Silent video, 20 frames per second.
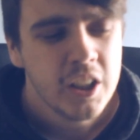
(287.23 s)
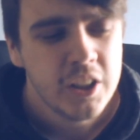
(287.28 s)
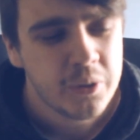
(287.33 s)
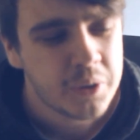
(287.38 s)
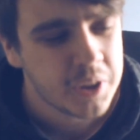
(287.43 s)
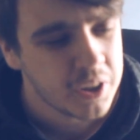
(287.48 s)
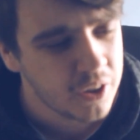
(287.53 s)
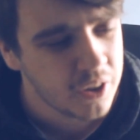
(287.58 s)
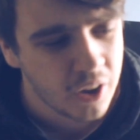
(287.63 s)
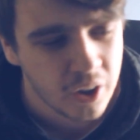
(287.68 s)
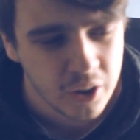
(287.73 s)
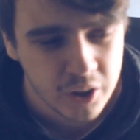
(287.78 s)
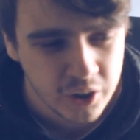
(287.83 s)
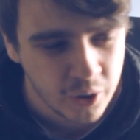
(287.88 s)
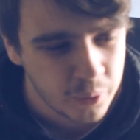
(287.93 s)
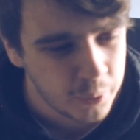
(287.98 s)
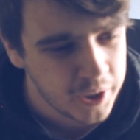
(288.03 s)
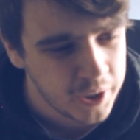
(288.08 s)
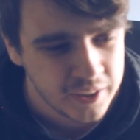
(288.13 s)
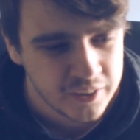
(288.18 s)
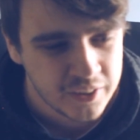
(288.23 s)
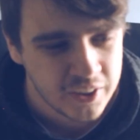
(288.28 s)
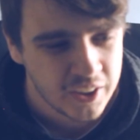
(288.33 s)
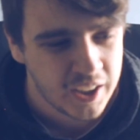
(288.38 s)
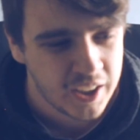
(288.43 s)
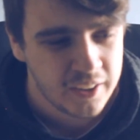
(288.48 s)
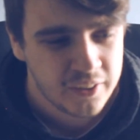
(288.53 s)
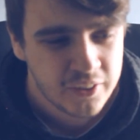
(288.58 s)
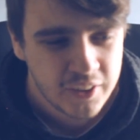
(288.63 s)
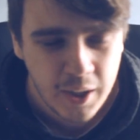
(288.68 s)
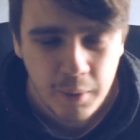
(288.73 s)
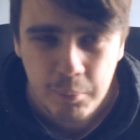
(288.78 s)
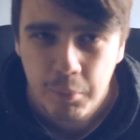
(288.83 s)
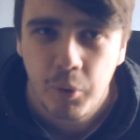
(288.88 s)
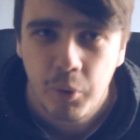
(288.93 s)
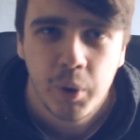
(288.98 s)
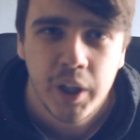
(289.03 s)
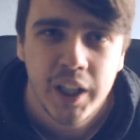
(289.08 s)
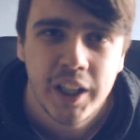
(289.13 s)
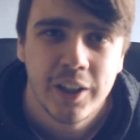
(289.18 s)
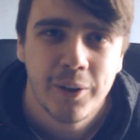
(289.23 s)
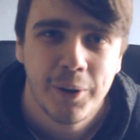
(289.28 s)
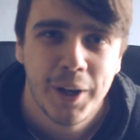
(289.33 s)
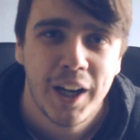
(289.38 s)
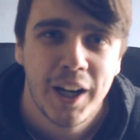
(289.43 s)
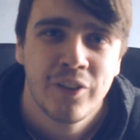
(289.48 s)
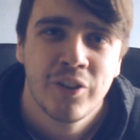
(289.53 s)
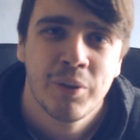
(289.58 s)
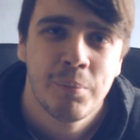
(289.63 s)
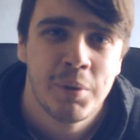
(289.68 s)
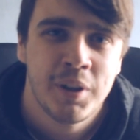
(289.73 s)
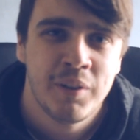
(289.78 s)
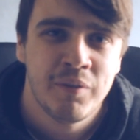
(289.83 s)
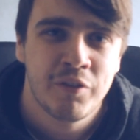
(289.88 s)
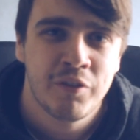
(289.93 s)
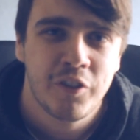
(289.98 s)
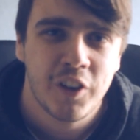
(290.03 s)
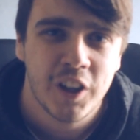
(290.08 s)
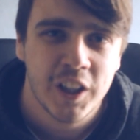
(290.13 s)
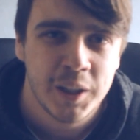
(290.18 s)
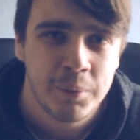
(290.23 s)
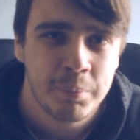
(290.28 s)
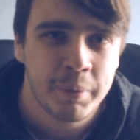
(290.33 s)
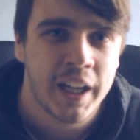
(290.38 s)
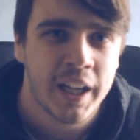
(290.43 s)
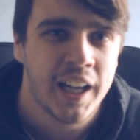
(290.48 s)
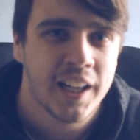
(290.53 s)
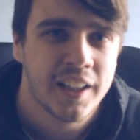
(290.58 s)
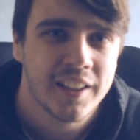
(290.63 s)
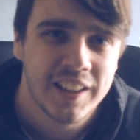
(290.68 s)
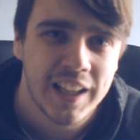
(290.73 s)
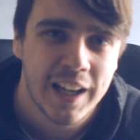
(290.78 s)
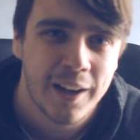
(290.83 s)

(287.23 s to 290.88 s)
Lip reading: you cannot go into this saying Mourinho hasn't been fully back.